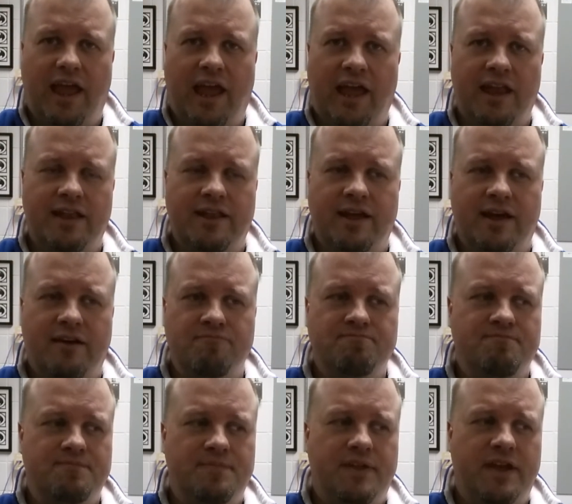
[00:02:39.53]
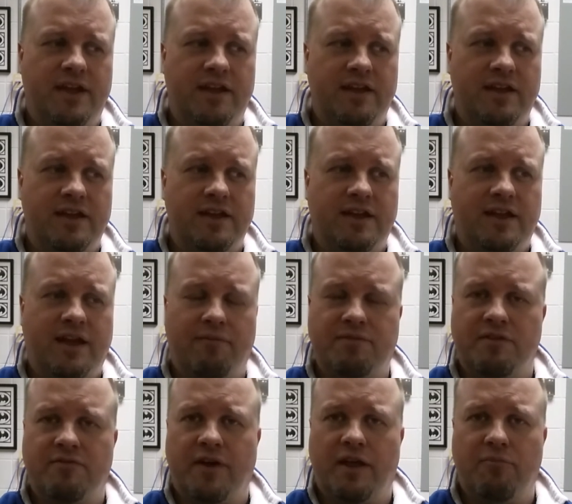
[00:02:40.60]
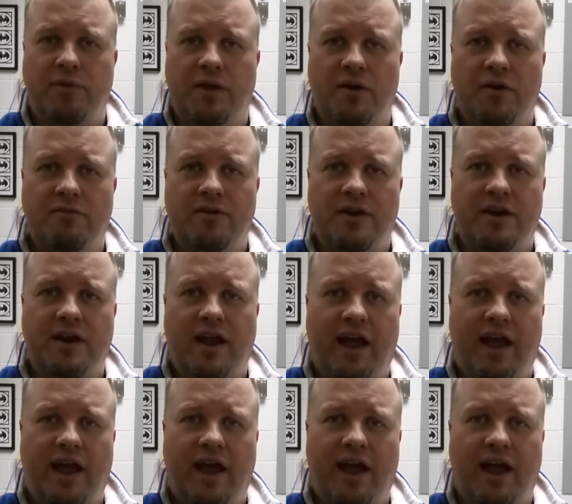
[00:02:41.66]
and he kept inviting me over.